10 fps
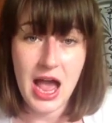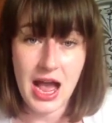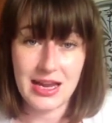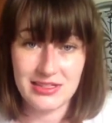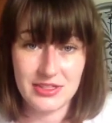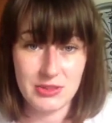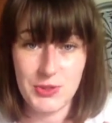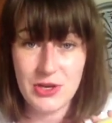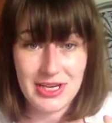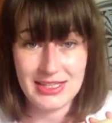and to
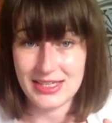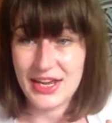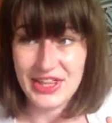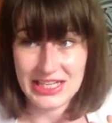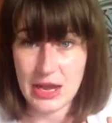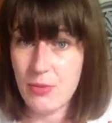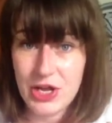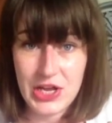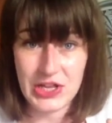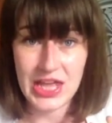be honest, I think they're
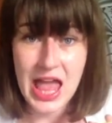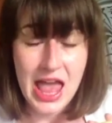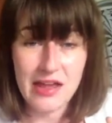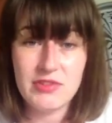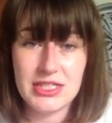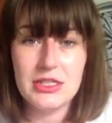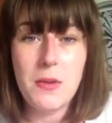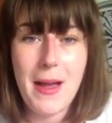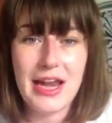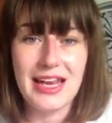worth every single
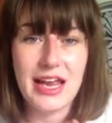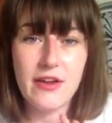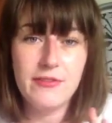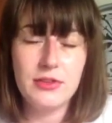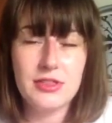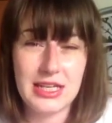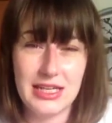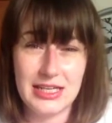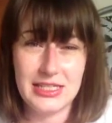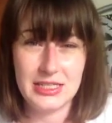penny. A
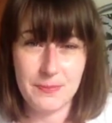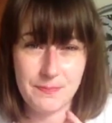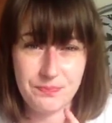full-sized